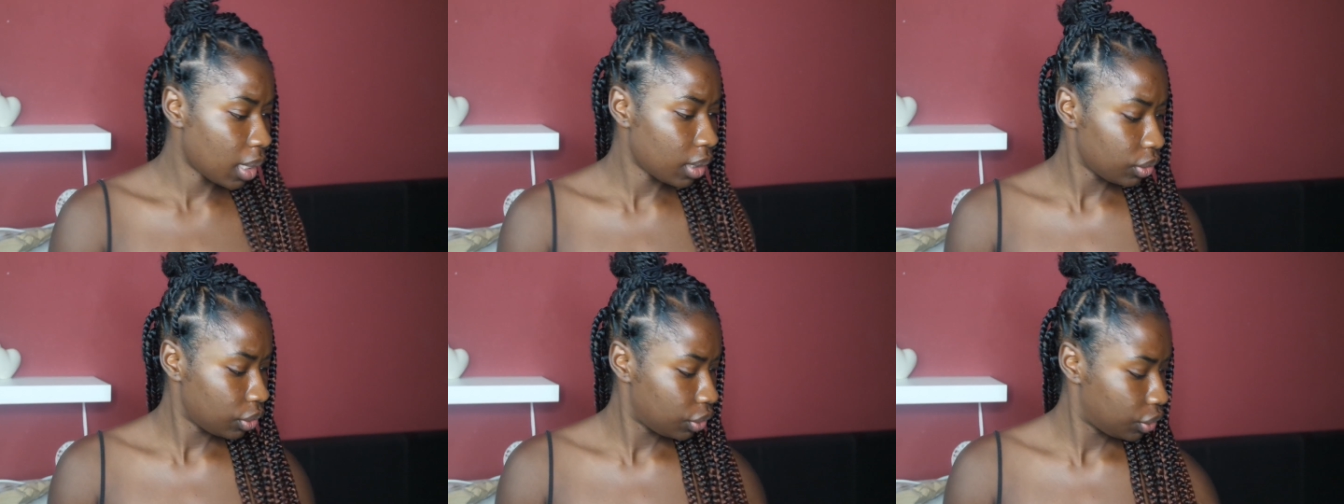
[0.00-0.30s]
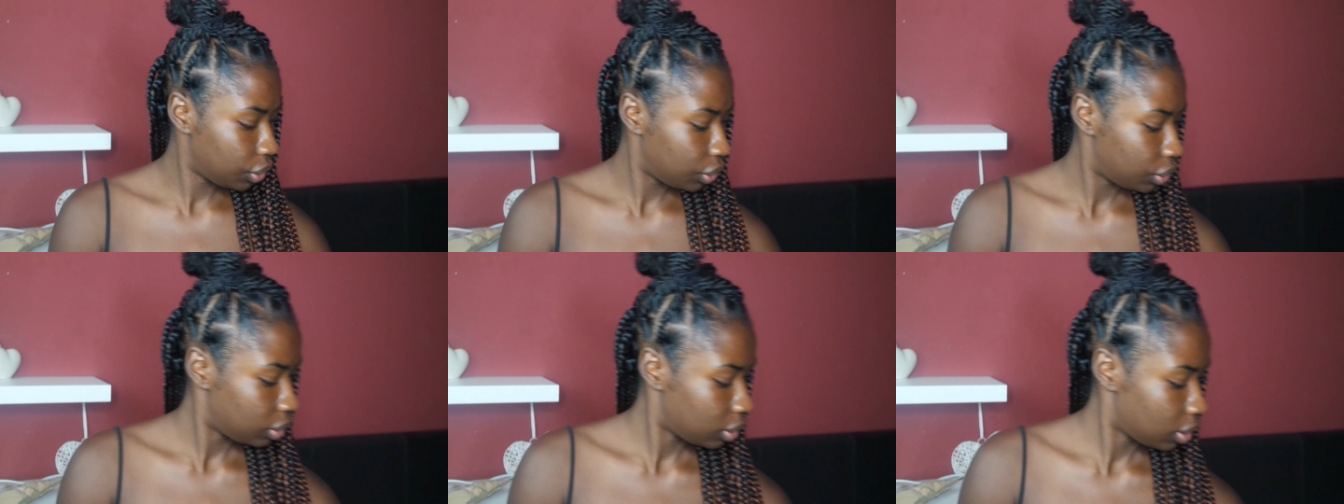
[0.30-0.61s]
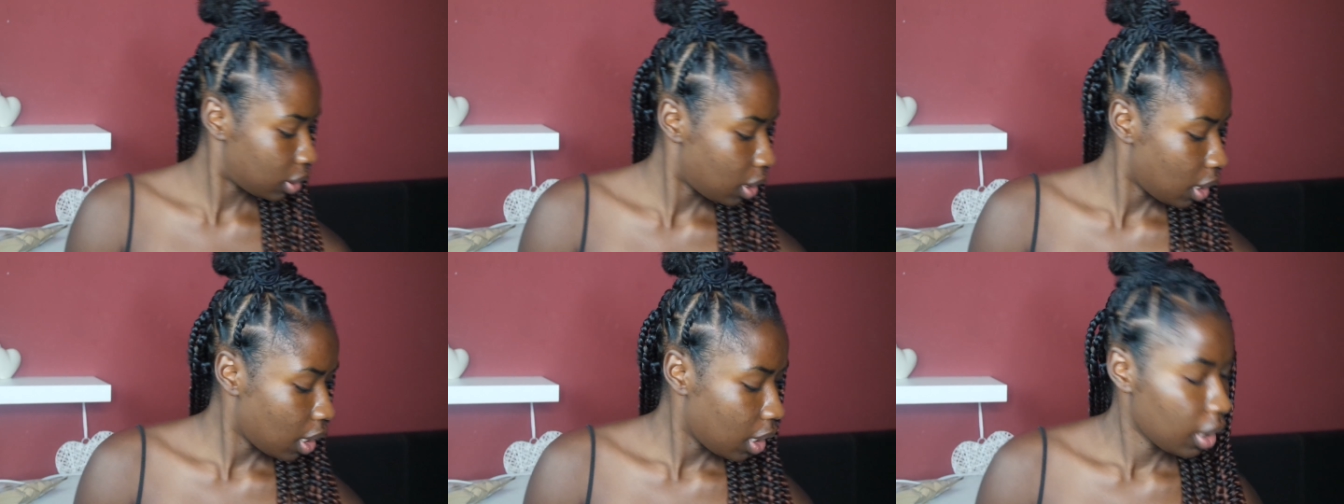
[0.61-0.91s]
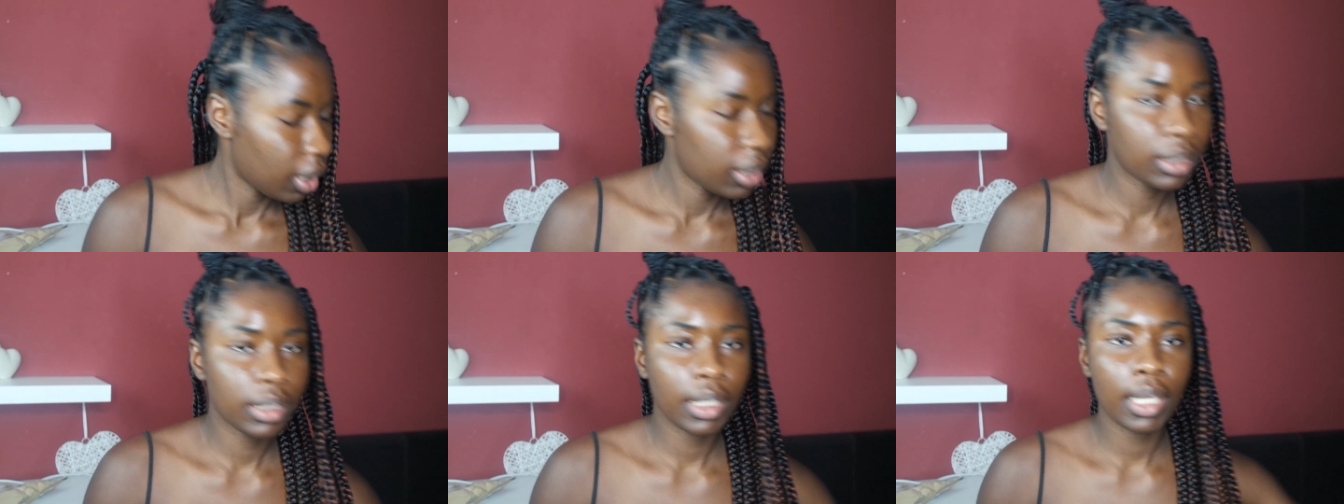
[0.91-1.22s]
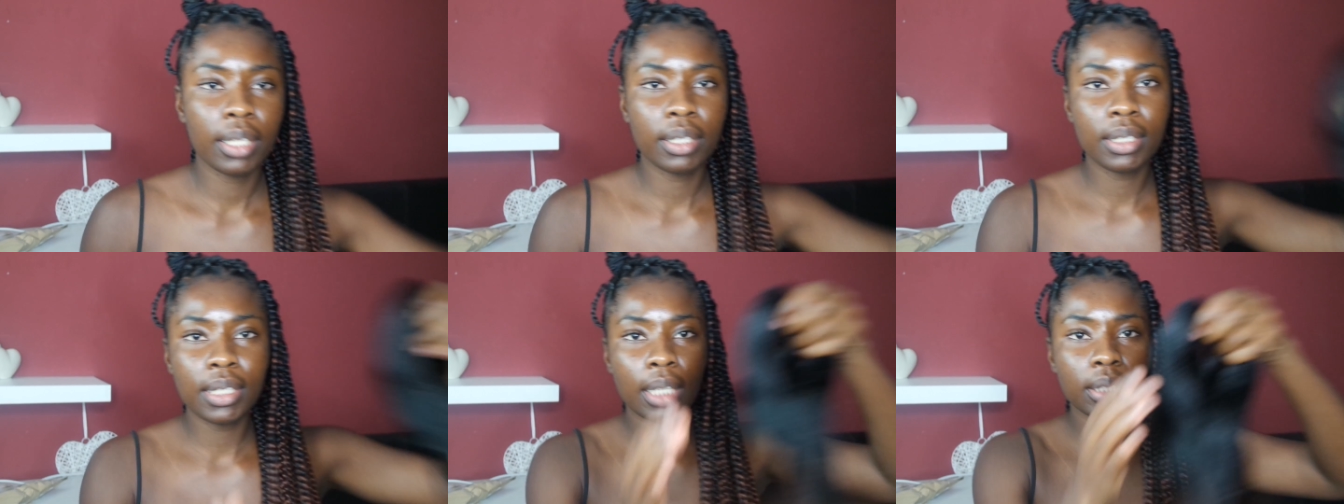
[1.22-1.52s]
much, because
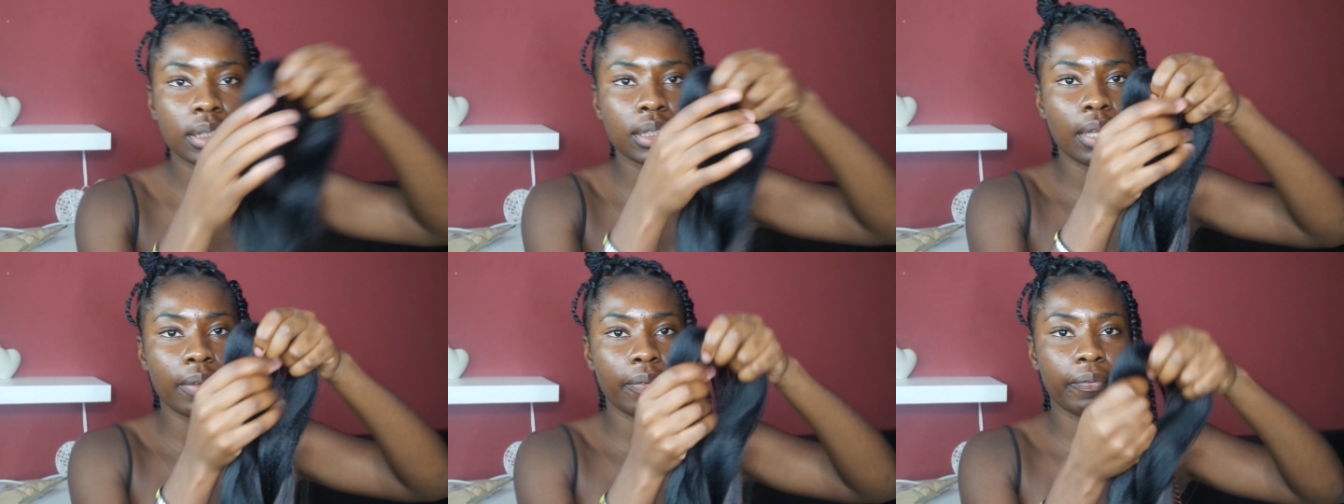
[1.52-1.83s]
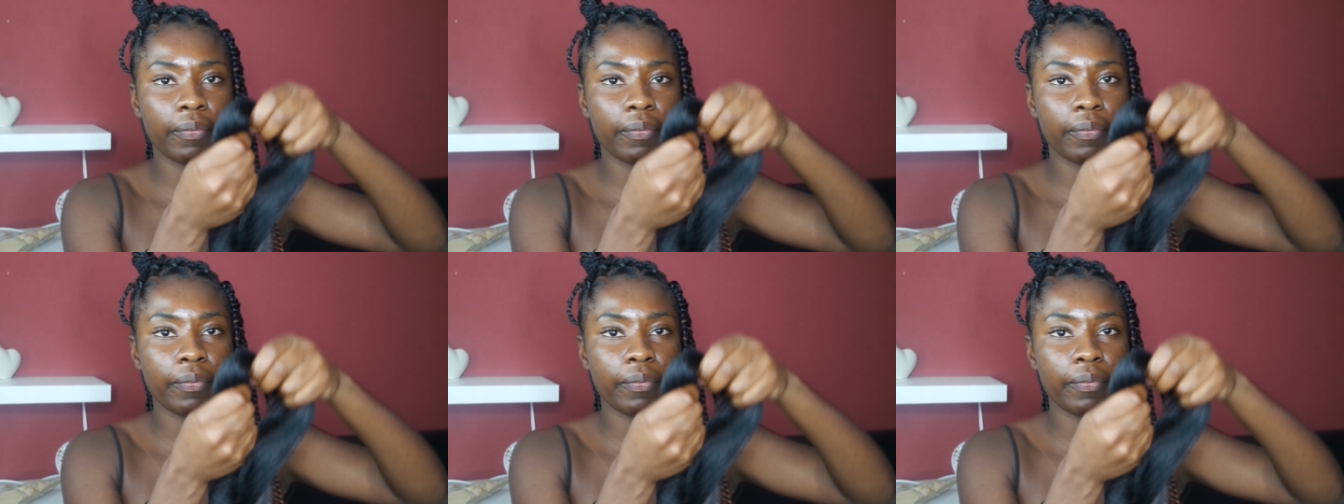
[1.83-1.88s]
it